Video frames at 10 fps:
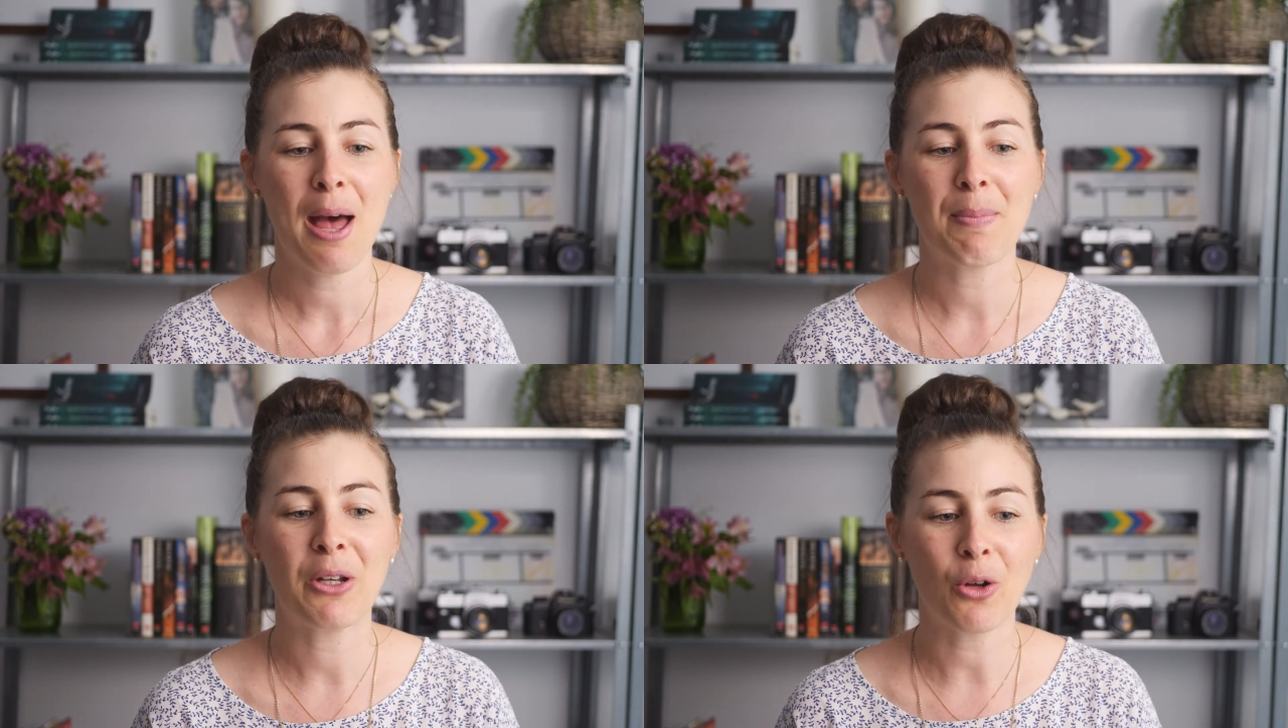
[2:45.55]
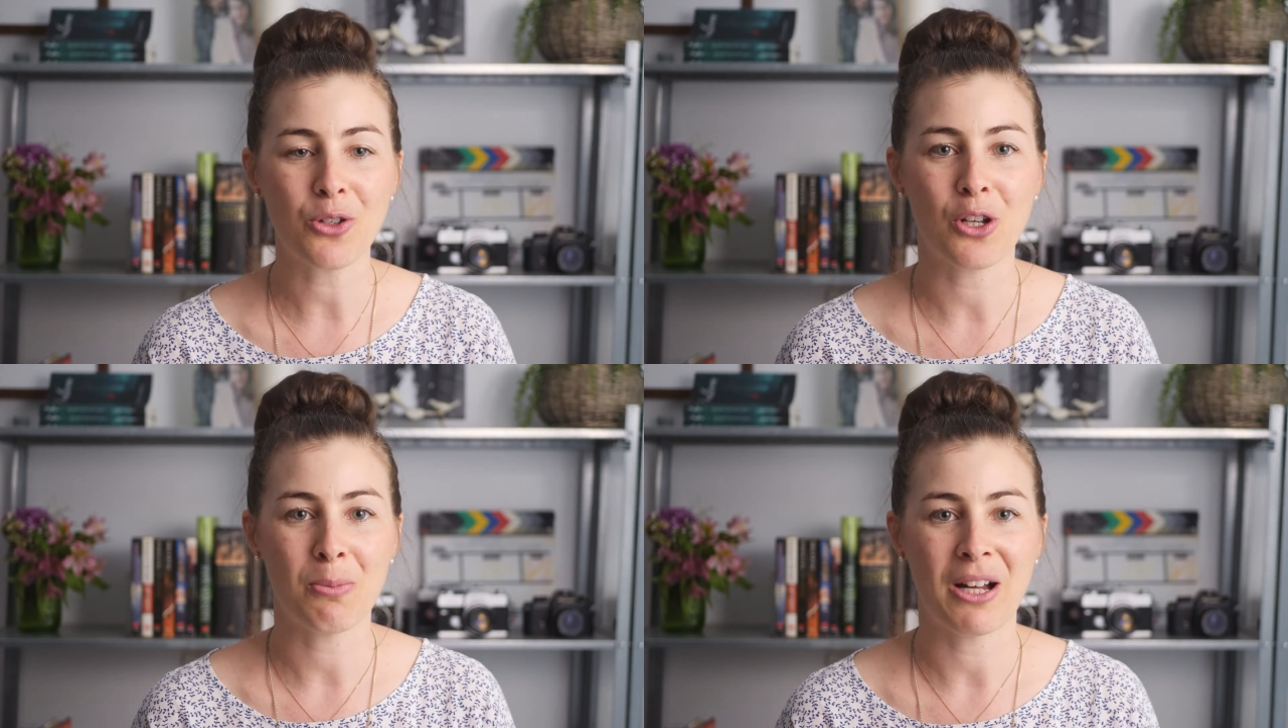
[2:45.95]
but not
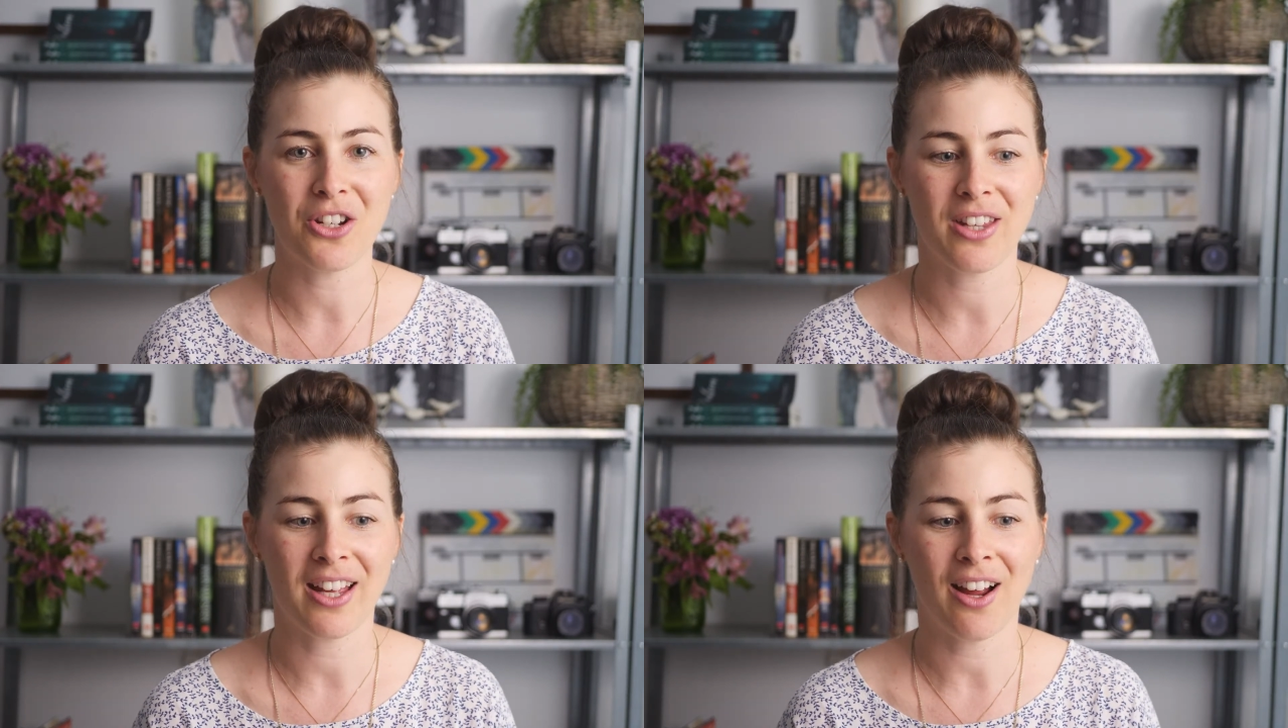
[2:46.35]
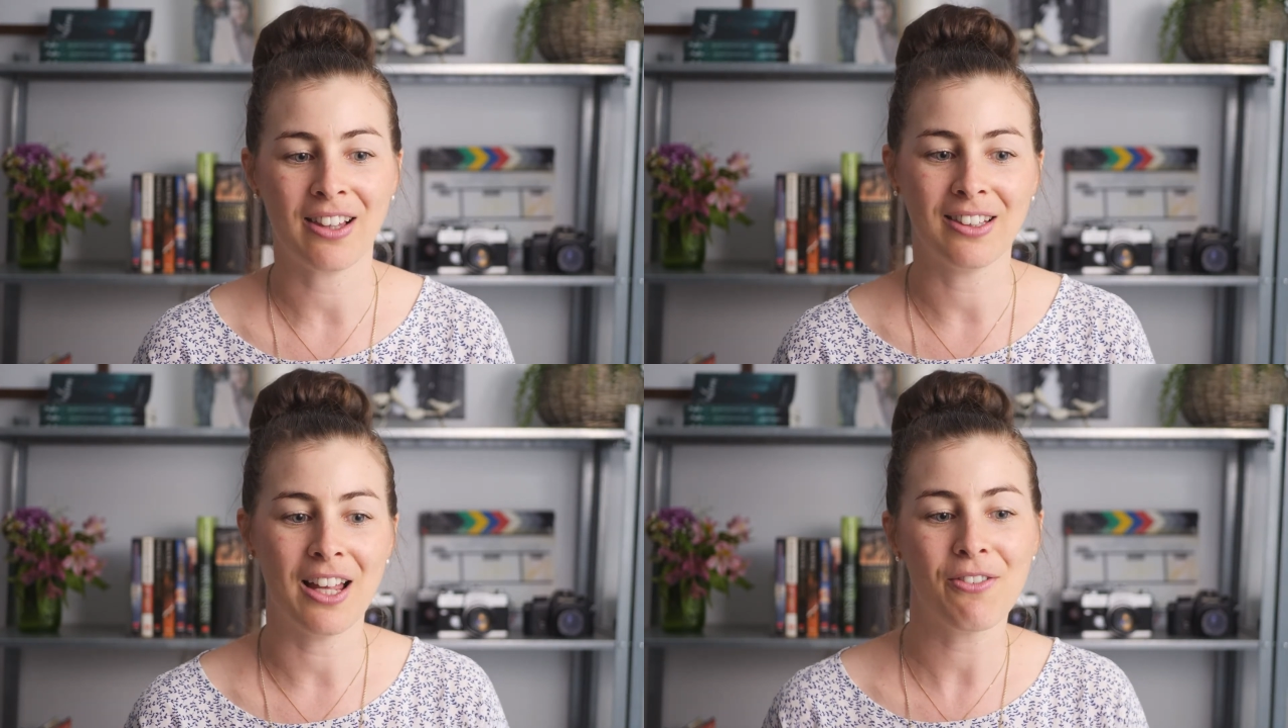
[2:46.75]
so much that I
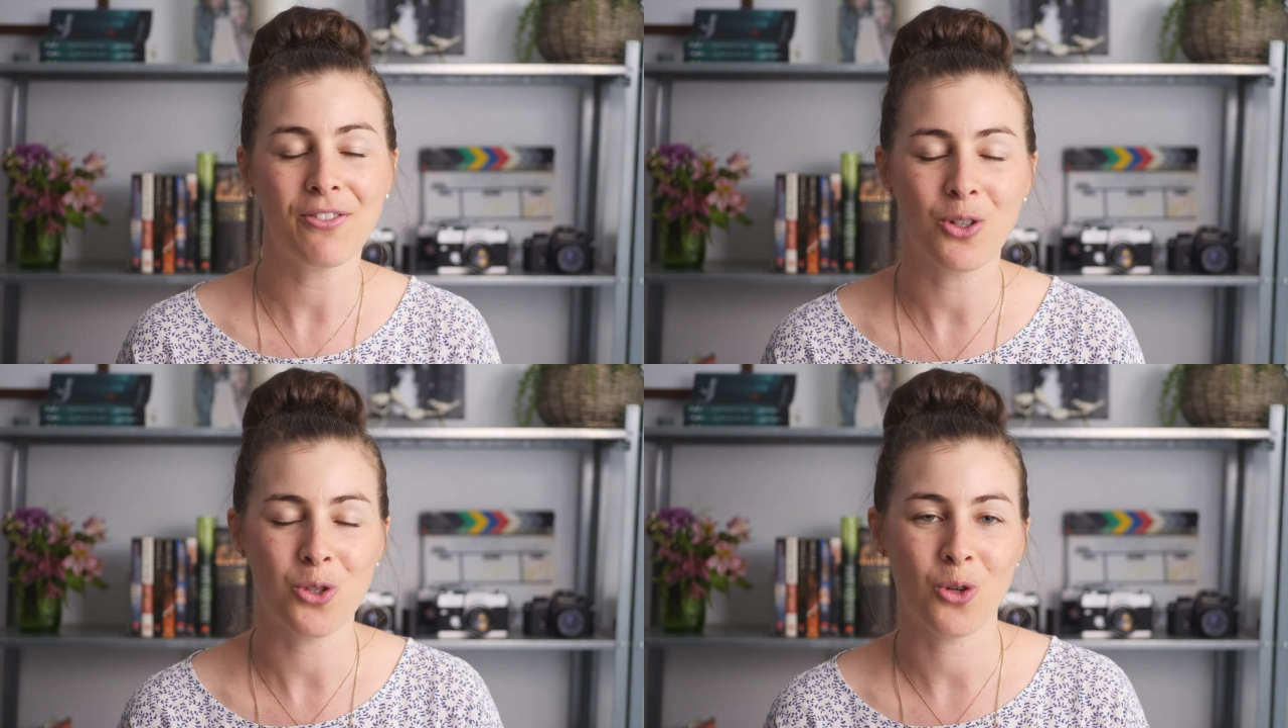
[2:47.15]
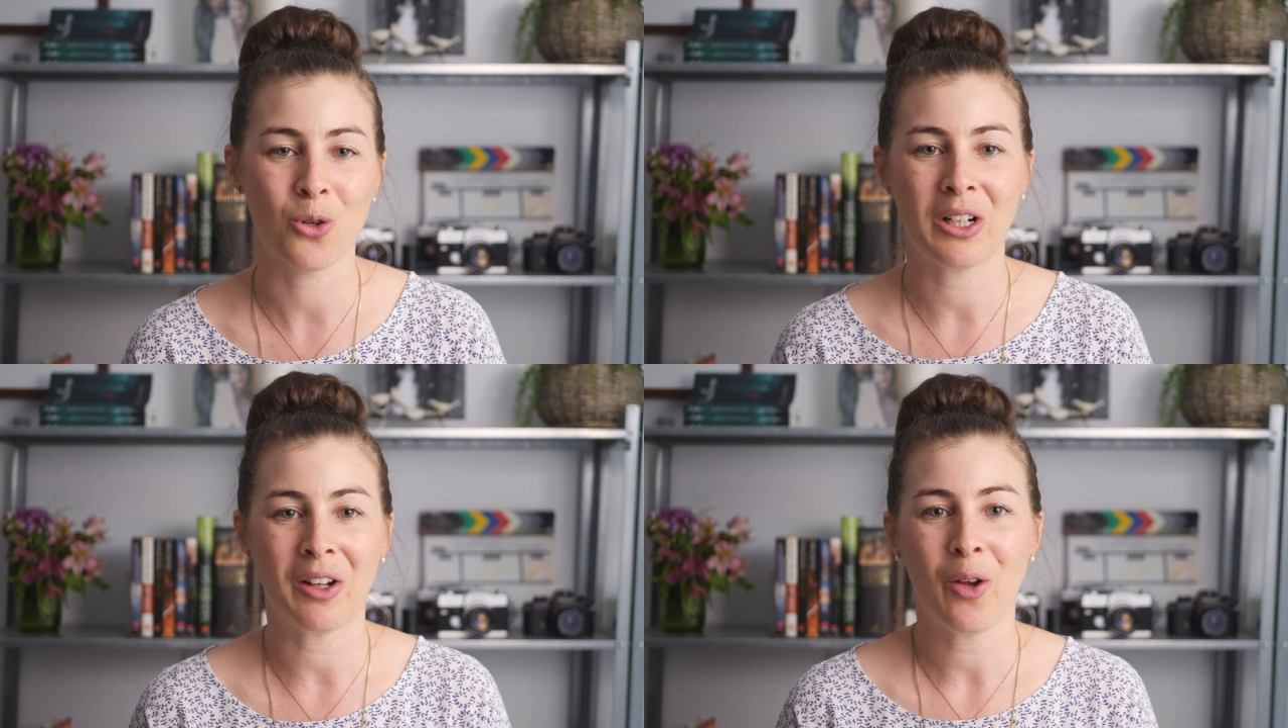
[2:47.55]
left the
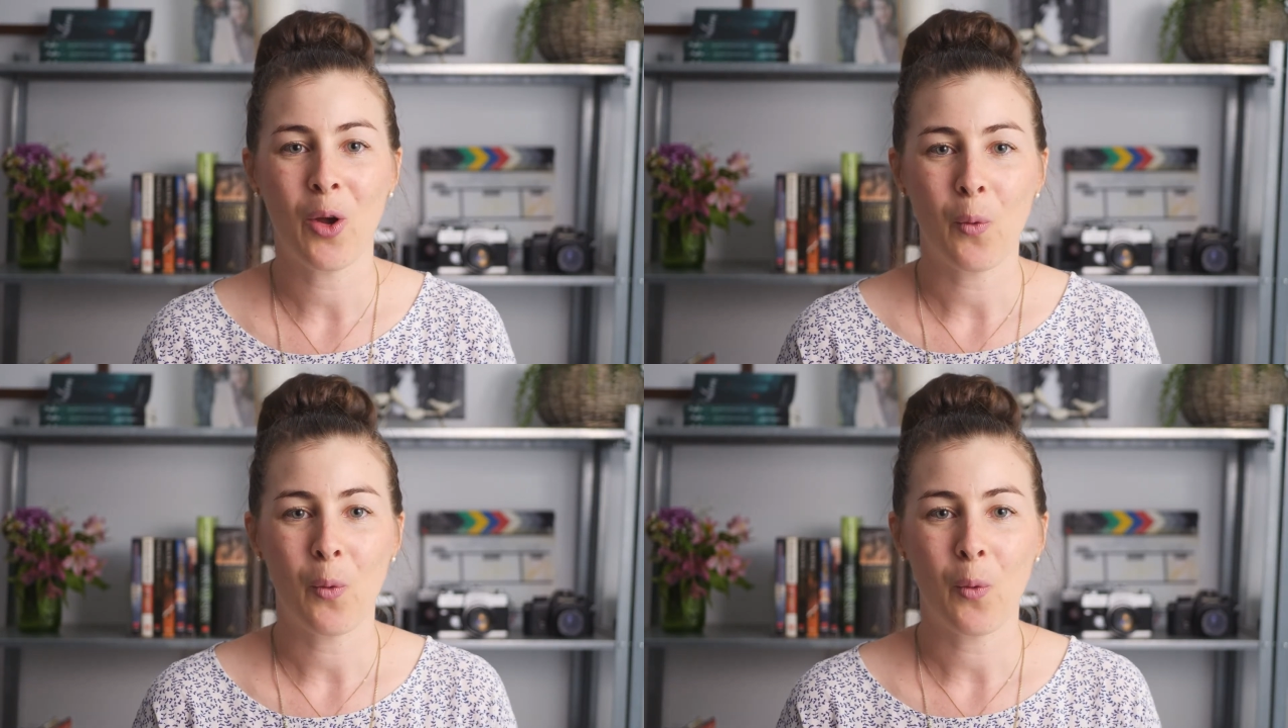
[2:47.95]
story